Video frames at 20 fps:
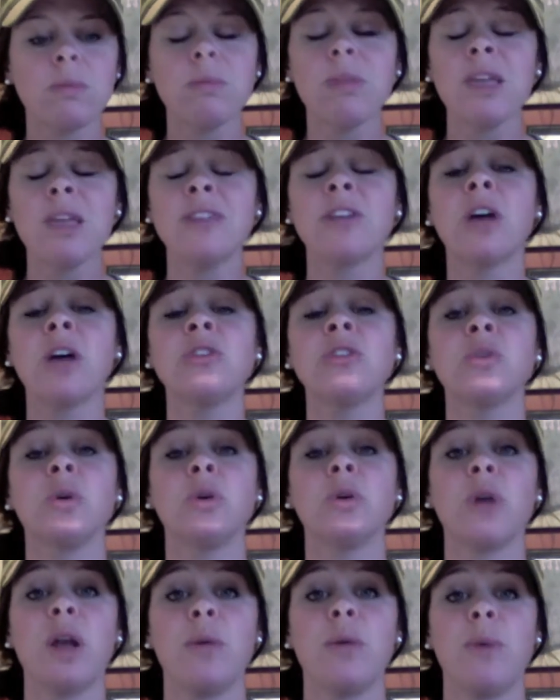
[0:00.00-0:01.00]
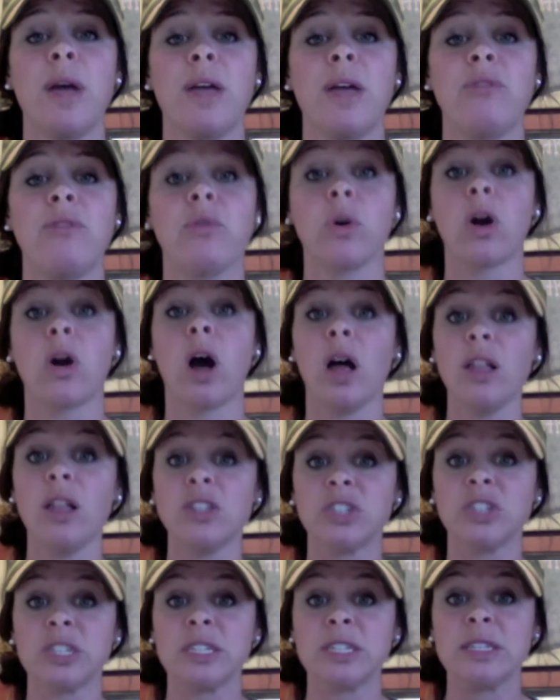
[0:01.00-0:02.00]
It's also a great way for
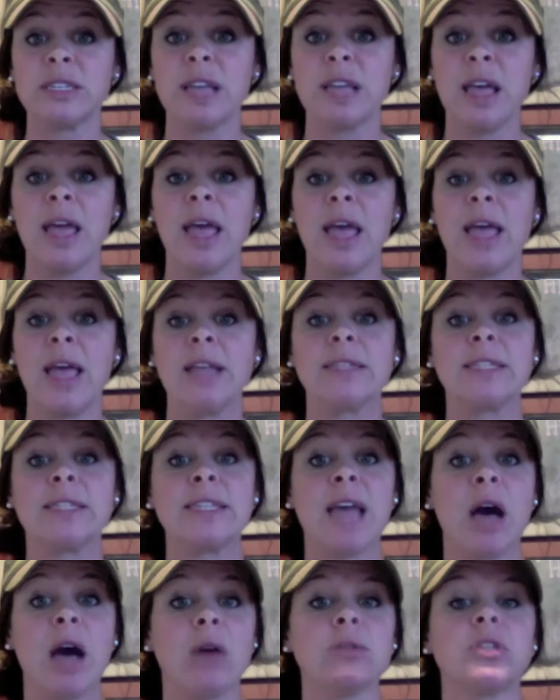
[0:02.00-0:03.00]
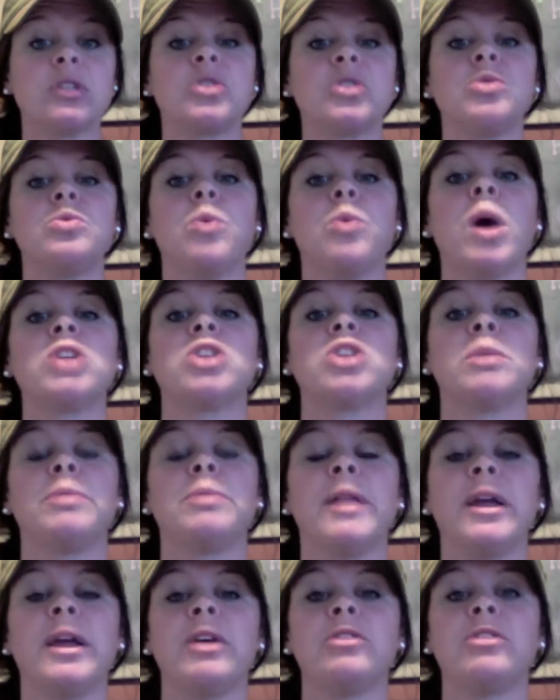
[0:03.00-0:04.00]
colleges and scouts to watch our
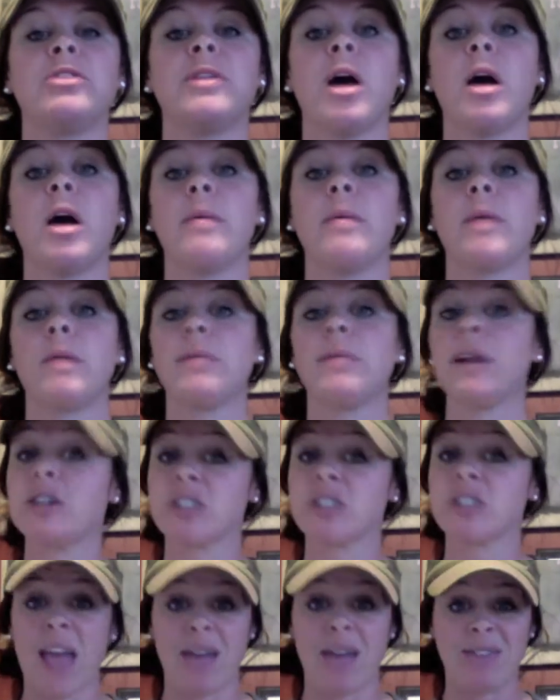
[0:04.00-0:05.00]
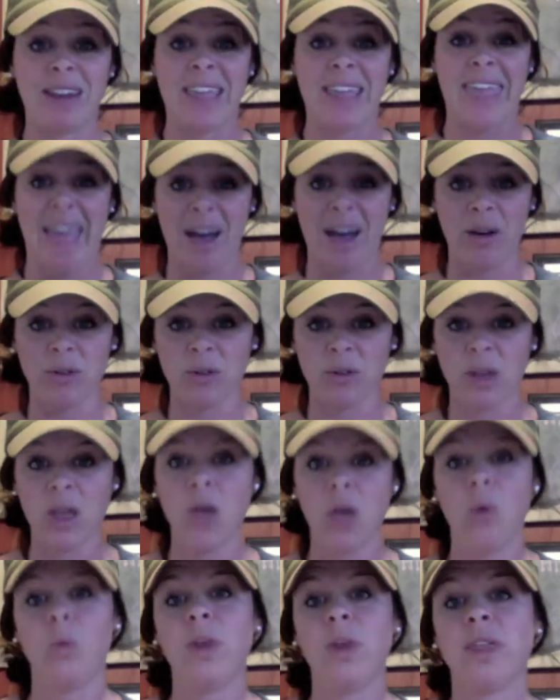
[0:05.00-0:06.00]
players. Our players can have an account
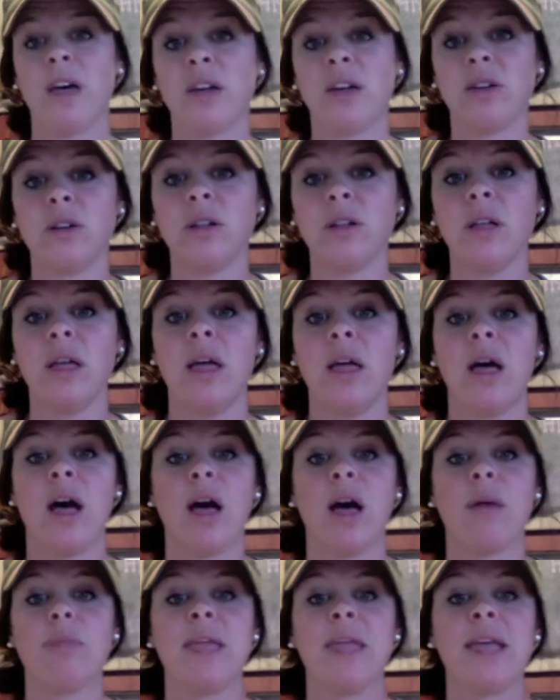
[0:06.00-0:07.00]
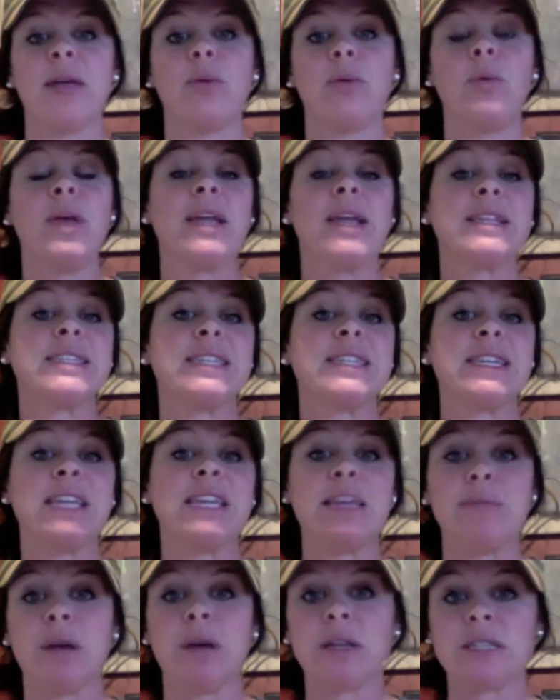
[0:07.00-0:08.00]
with Hudl. We can send
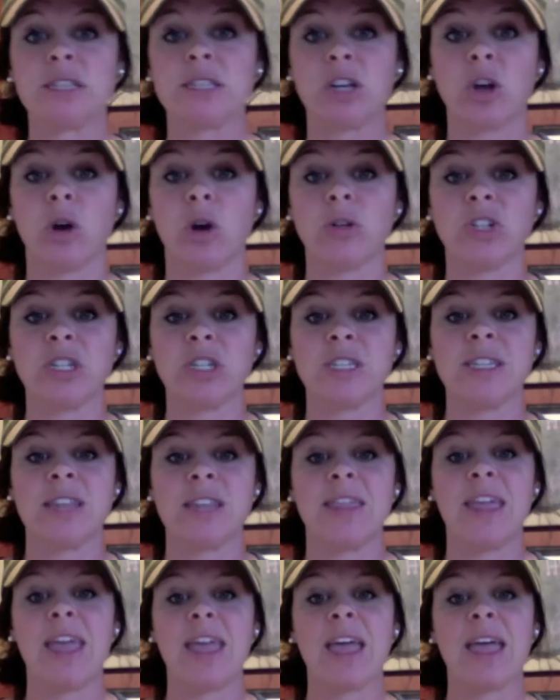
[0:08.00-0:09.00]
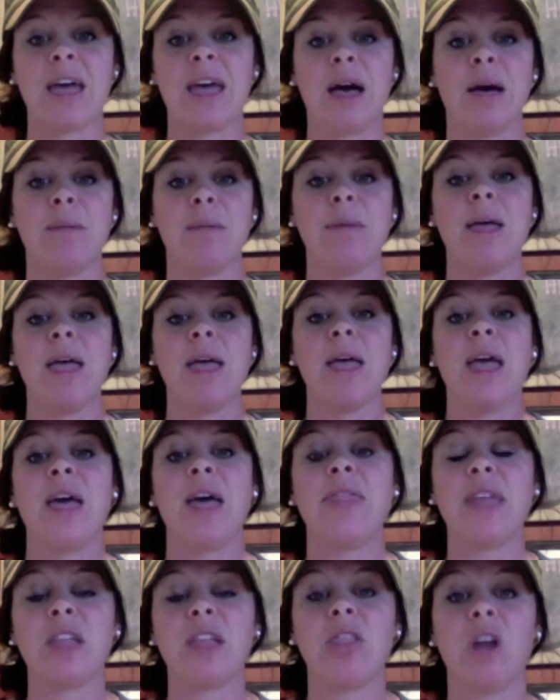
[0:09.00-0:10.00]
emails to coaches, and they can come
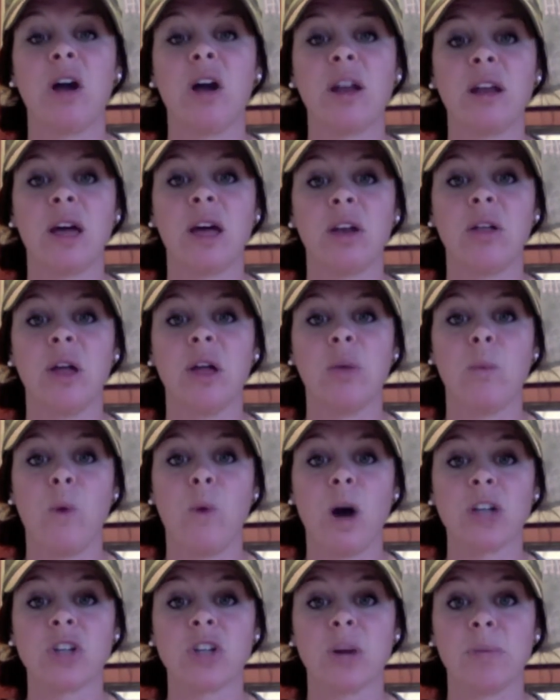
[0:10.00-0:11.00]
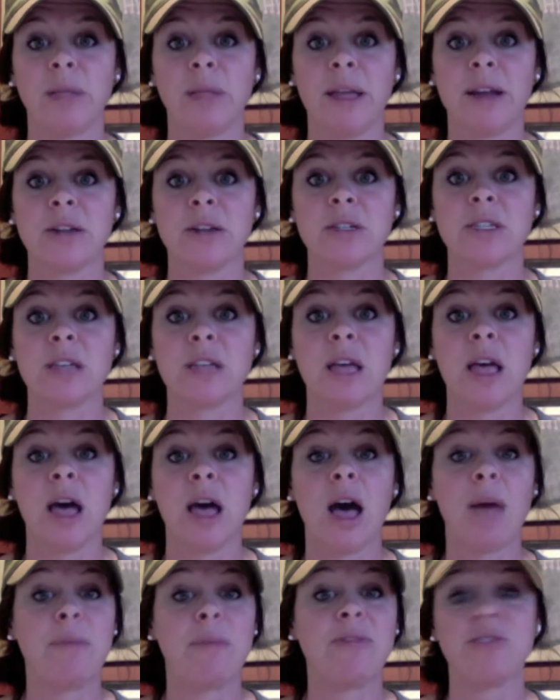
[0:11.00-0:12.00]
and they can log into Hudl and watch our players.
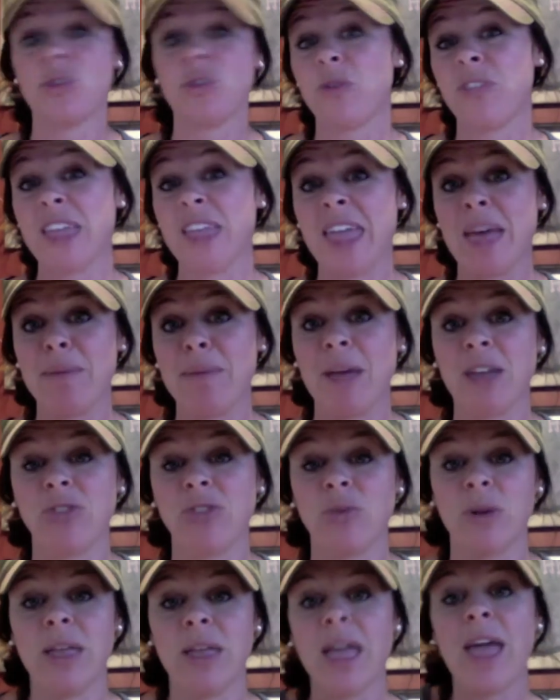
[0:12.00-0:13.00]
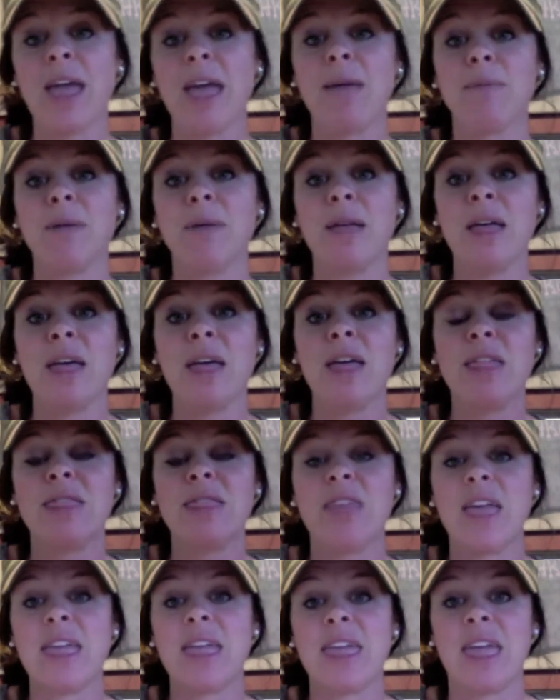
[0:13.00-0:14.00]
If they can't make it to a game,
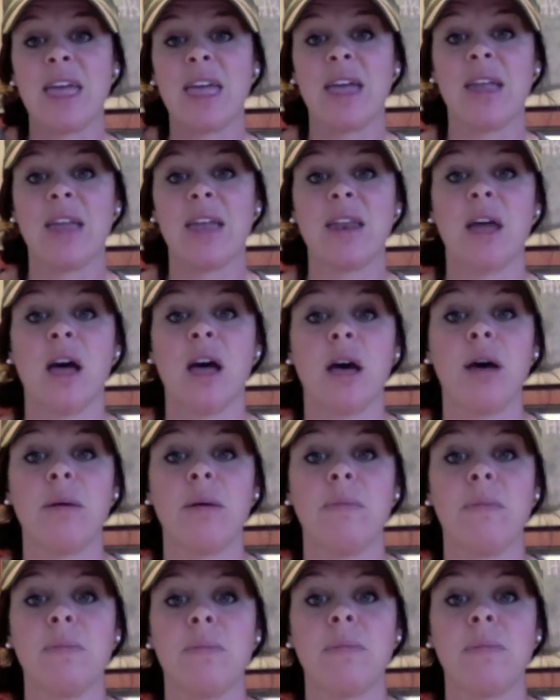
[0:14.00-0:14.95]
they can